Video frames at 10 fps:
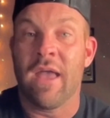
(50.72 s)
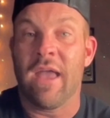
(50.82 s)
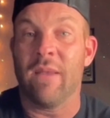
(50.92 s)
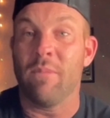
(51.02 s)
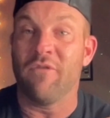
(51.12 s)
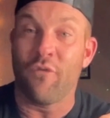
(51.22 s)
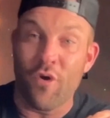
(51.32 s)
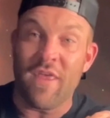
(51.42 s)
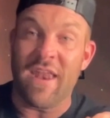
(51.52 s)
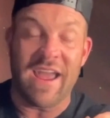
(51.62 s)
And
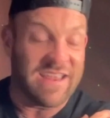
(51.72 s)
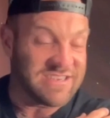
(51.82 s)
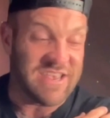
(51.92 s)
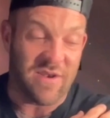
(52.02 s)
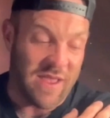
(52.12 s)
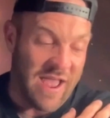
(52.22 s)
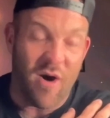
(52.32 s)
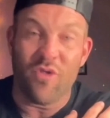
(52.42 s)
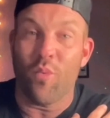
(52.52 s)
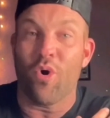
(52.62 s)
before that, I had said,
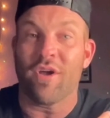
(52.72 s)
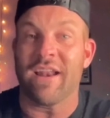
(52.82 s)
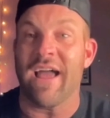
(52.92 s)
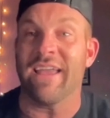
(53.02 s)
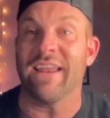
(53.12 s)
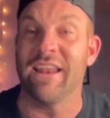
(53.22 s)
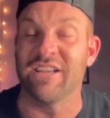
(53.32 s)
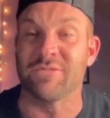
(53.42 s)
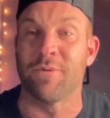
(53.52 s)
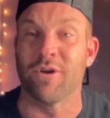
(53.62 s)
how in the world can I get
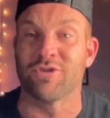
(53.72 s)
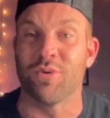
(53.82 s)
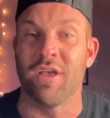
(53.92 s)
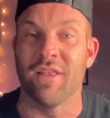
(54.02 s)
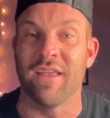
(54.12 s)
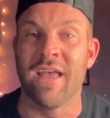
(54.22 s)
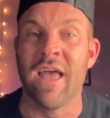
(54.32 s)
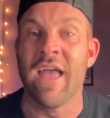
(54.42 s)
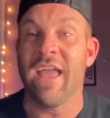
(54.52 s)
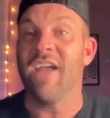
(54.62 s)
any spiritual healing
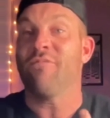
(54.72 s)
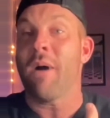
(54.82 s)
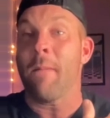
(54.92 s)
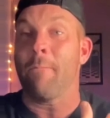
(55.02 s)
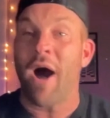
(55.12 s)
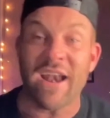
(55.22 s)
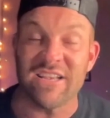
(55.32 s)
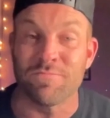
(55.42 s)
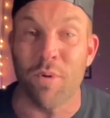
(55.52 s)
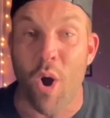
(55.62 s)
if my
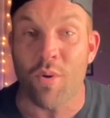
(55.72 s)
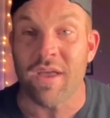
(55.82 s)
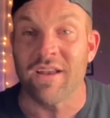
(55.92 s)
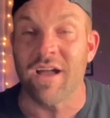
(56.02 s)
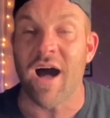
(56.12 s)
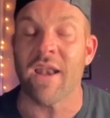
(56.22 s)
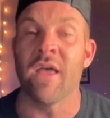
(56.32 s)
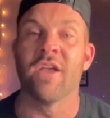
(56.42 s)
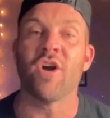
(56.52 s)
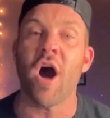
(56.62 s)
body's broken,
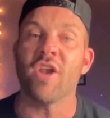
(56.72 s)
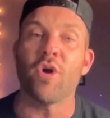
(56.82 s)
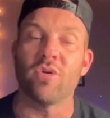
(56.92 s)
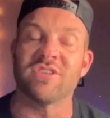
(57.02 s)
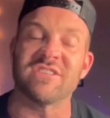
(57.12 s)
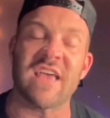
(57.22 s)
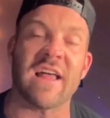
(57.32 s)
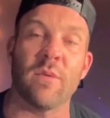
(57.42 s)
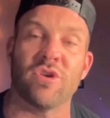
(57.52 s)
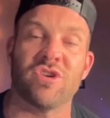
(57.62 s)
God? God knows
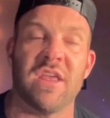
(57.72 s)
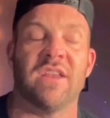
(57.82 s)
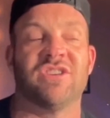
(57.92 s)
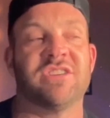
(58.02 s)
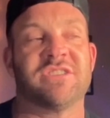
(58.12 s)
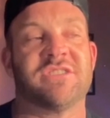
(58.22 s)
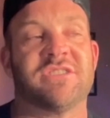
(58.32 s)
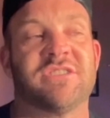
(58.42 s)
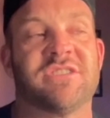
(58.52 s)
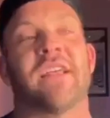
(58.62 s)
exactly what you need. Jesus
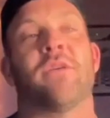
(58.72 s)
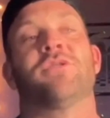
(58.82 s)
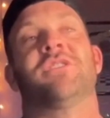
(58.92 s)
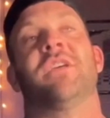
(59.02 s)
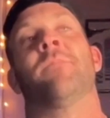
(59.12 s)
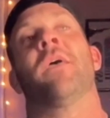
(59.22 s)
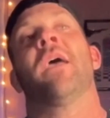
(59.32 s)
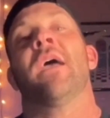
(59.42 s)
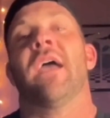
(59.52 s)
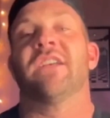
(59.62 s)
knows exactly what you need.
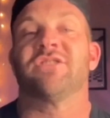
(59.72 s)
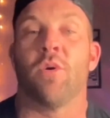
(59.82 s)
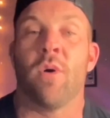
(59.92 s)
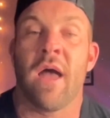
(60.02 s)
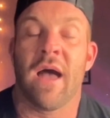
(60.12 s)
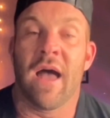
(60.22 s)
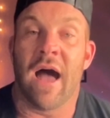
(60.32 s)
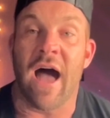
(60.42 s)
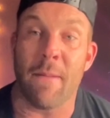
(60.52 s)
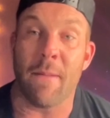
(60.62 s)
And so
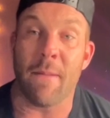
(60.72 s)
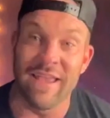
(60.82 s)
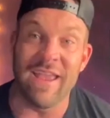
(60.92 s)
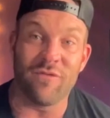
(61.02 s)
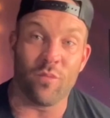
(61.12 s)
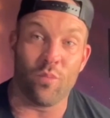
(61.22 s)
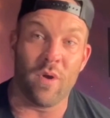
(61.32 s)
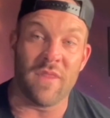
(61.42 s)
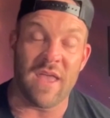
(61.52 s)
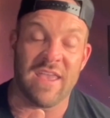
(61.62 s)
I believed
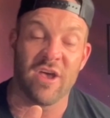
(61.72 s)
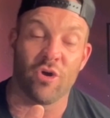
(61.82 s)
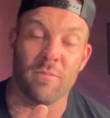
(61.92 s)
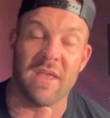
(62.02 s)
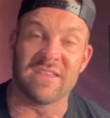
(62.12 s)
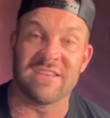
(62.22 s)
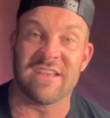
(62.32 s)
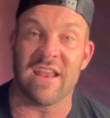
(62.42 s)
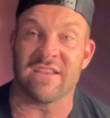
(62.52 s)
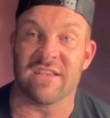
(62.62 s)
when they healed me
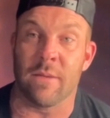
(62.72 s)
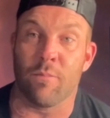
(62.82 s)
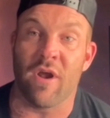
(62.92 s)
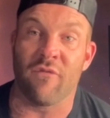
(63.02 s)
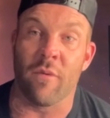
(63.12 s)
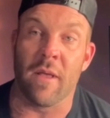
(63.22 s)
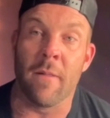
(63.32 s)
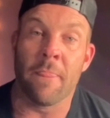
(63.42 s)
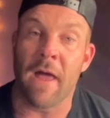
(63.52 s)
instantaneously and prayed for me.